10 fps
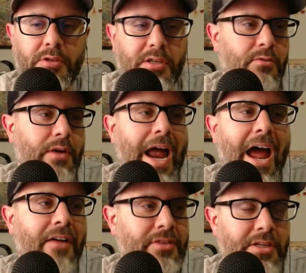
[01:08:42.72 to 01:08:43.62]
a
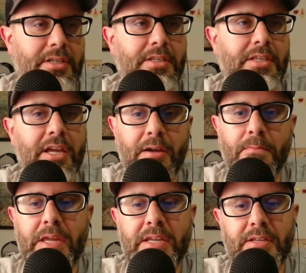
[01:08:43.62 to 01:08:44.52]
raft, a stick, a
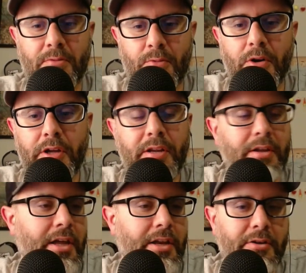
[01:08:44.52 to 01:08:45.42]
piece of wood,
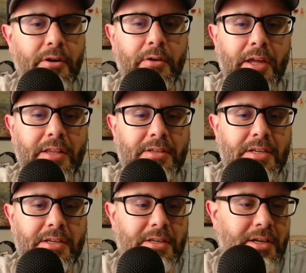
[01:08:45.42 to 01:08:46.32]
and you don't get
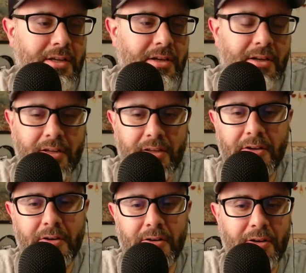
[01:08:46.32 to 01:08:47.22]
seasick,
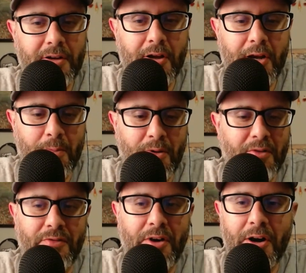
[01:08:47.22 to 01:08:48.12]
you're gonna
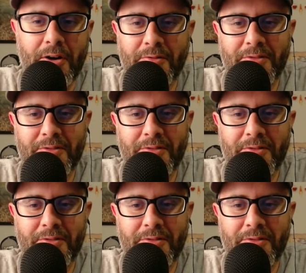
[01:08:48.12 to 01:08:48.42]
prefer.